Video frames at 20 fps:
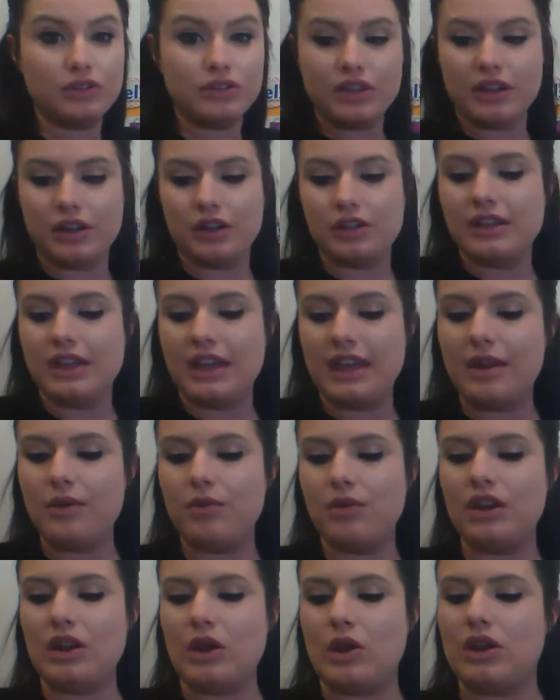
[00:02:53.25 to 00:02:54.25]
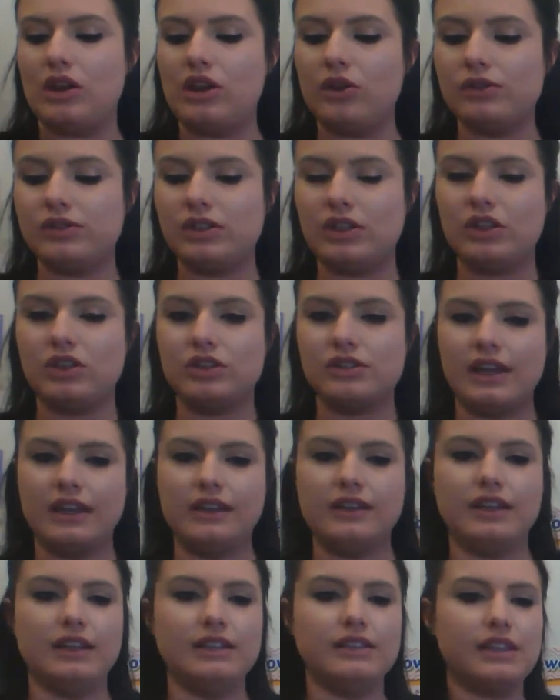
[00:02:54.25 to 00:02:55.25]
There's a keyword you can use in your
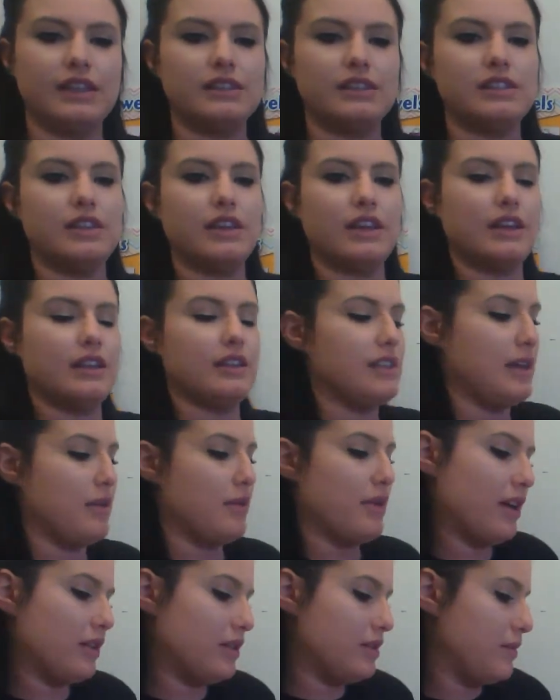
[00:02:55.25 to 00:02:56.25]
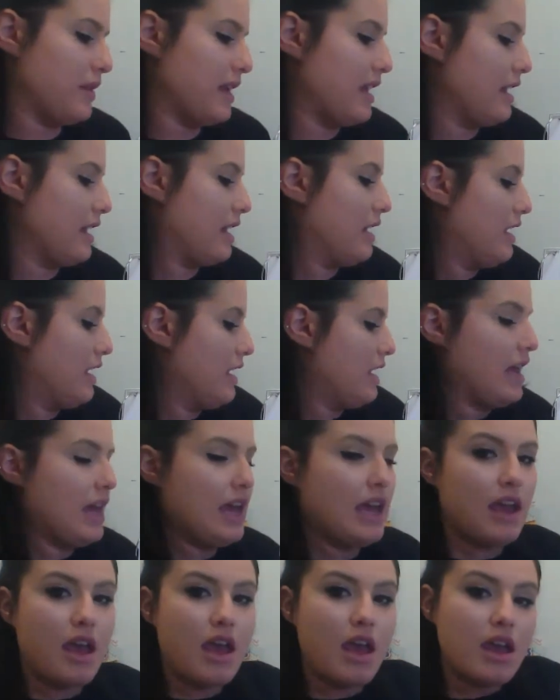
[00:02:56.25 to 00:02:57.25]
sentence. Let's look and see what else we can.
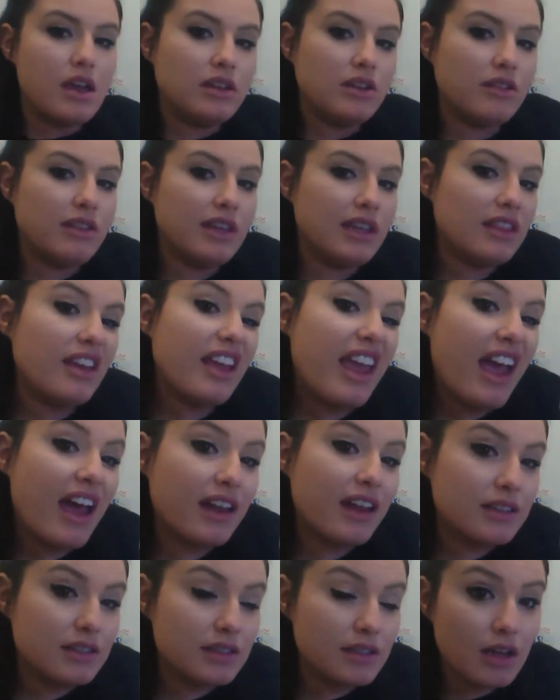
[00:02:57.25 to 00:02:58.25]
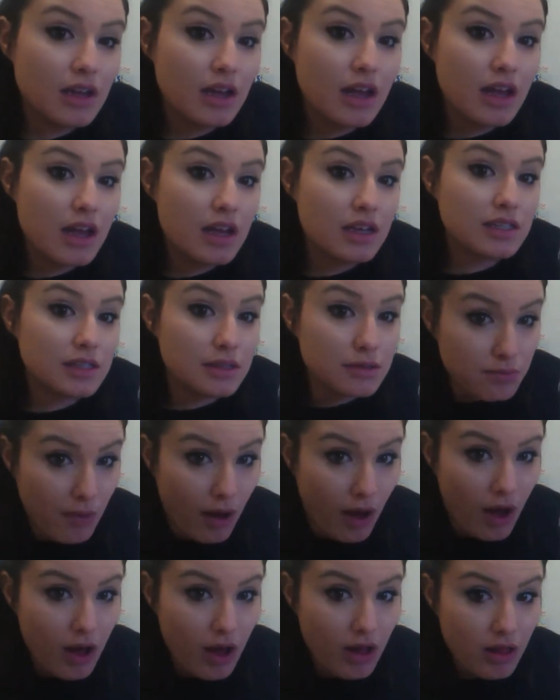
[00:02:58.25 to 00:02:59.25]
Do you think the cat's
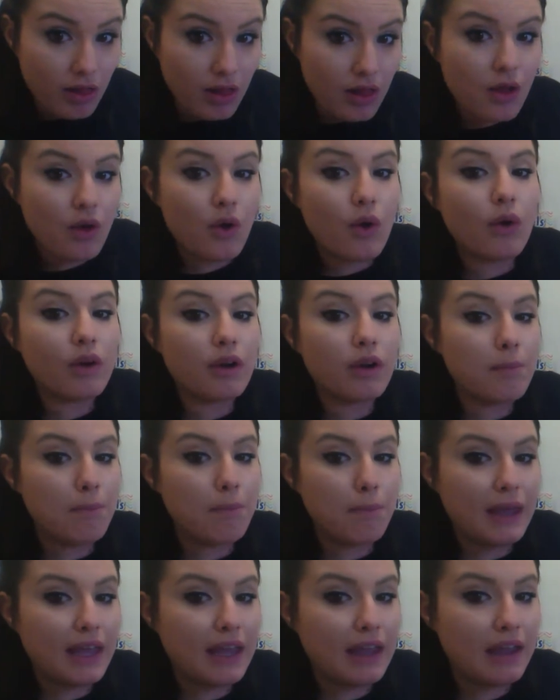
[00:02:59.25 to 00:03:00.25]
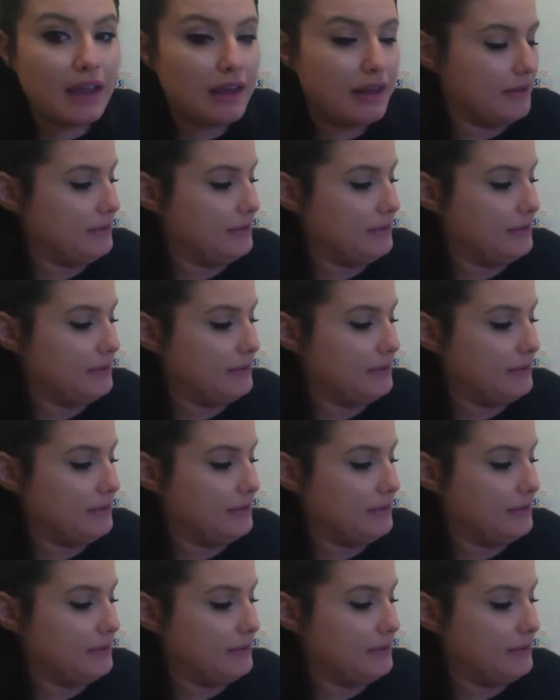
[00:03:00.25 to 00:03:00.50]
small or big?